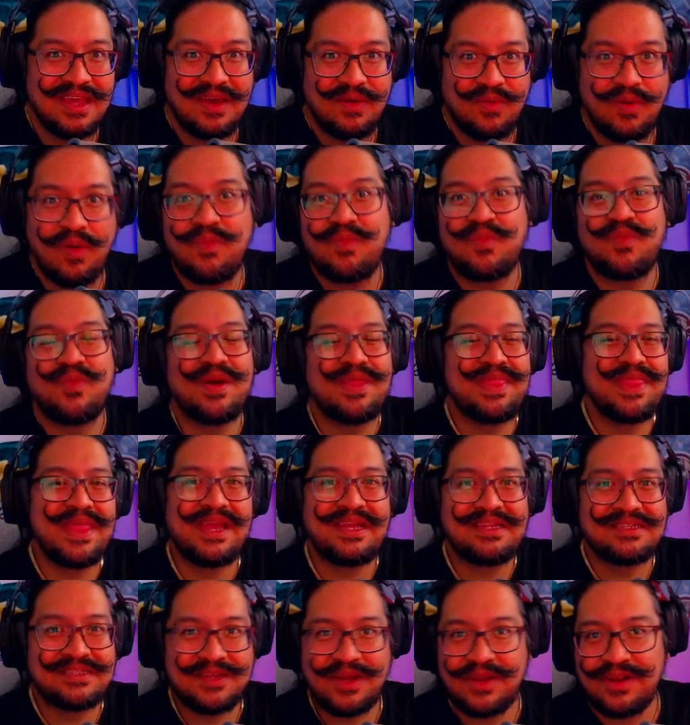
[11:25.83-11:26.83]
when when
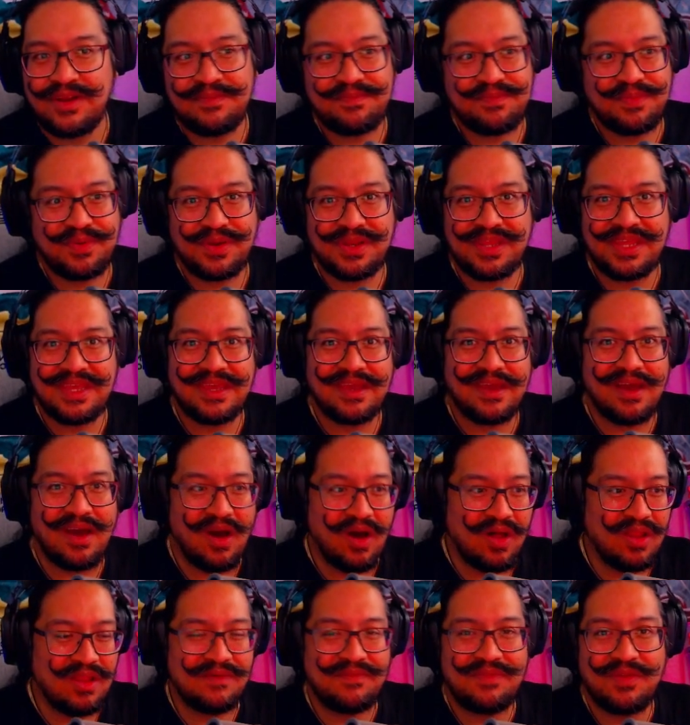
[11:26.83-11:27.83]
they started putting
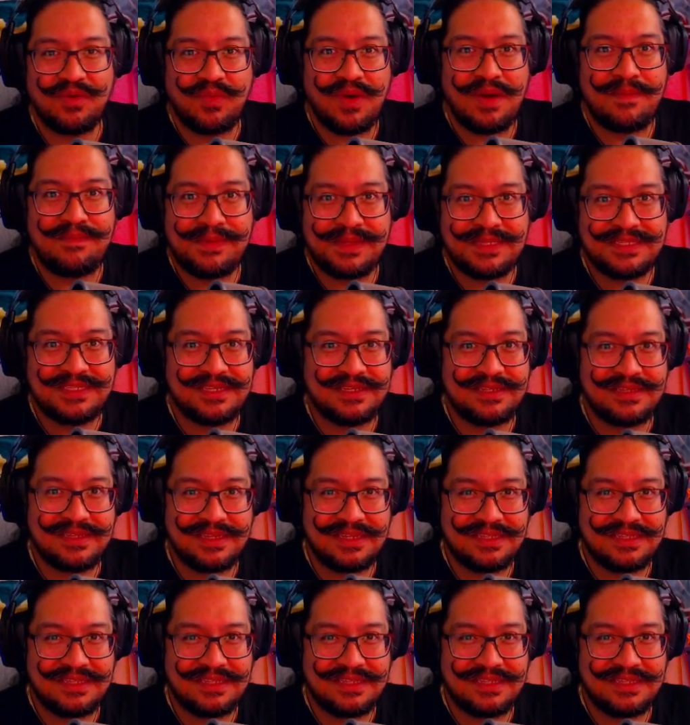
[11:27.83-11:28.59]
all of the weapons and,